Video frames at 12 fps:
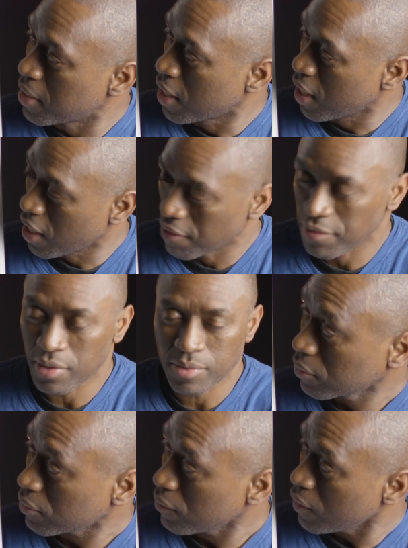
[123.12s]

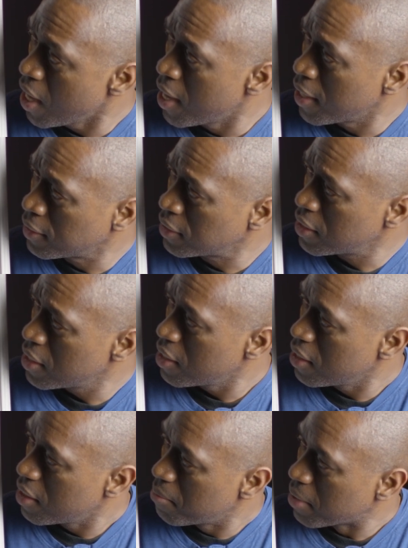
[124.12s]
behaviors. And
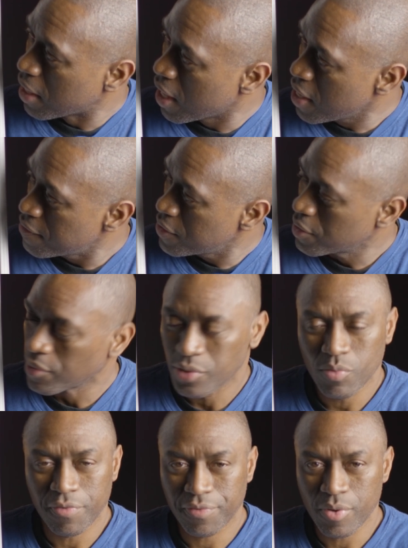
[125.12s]
behaviors
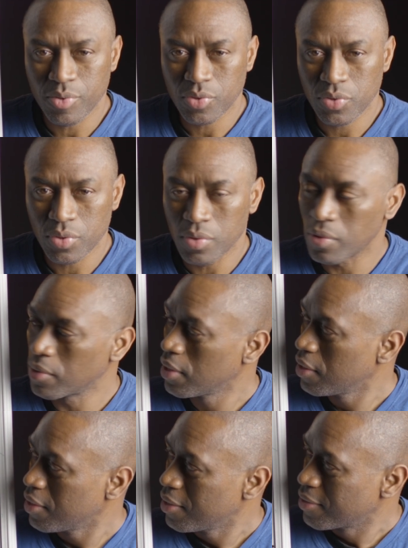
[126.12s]
refers to
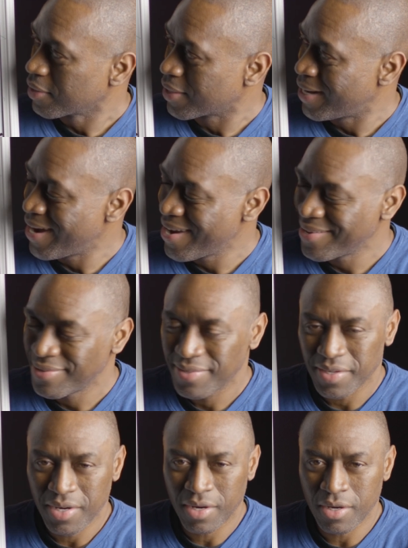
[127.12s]
the kinds
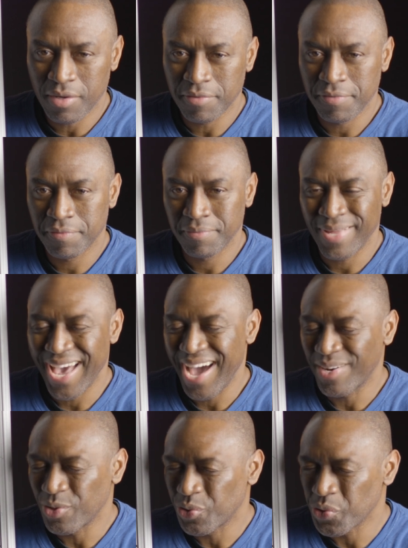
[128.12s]
of
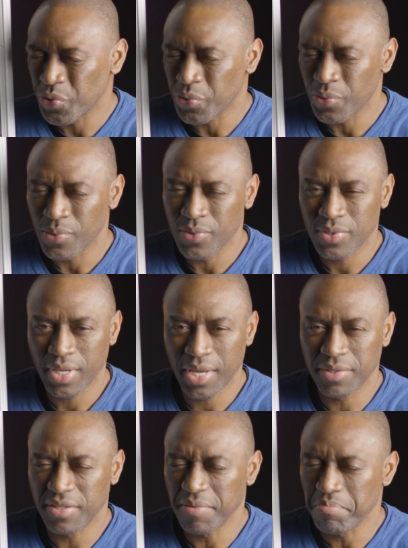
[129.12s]
attitudes
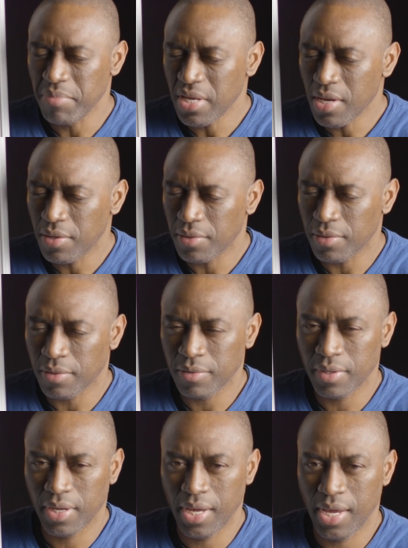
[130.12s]
and
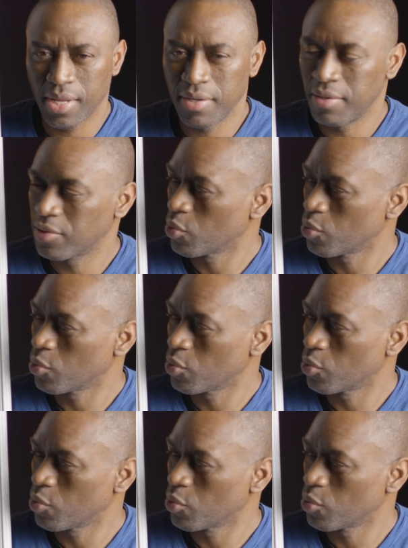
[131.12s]
demeanor and